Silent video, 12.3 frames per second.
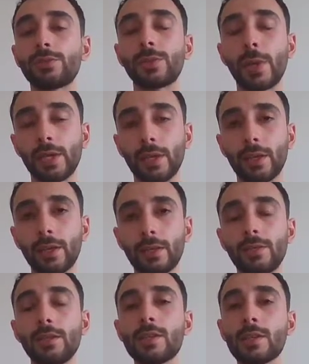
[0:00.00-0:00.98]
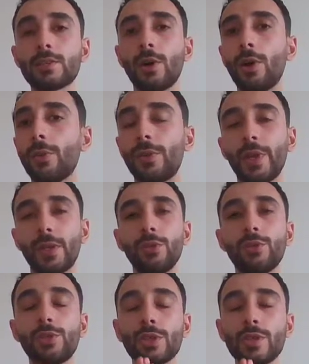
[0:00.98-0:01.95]
trading. This is the whole thing.
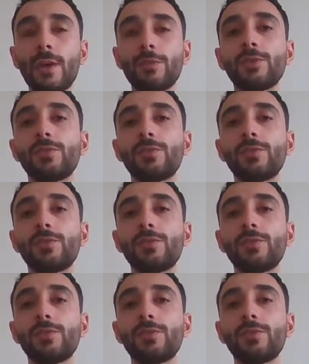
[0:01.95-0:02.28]
You just have to